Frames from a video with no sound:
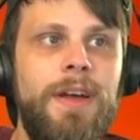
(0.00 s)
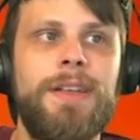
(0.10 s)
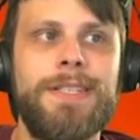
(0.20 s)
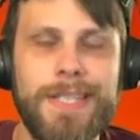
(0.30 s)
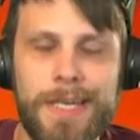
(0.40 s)

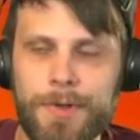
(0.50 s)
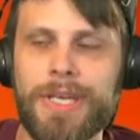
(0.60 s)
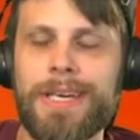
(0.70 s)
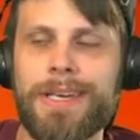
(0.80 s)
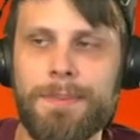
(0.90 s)
Double
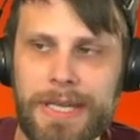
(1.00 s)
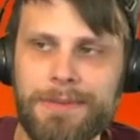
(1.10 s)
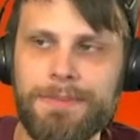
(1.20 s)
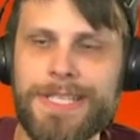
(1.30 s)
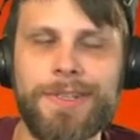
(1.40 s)
Kick, Pin
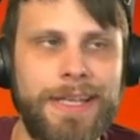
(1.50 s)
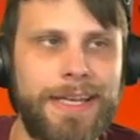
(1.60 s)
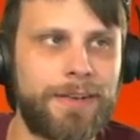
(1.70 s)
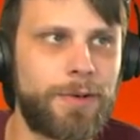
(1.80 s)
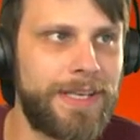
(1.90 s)
Missile,
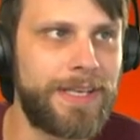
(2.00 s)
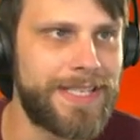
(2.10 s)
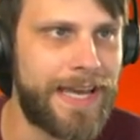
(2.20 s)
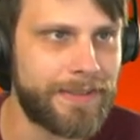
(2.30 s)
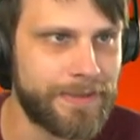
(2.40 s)
and Quick
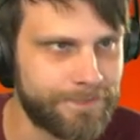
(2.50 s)
Attack.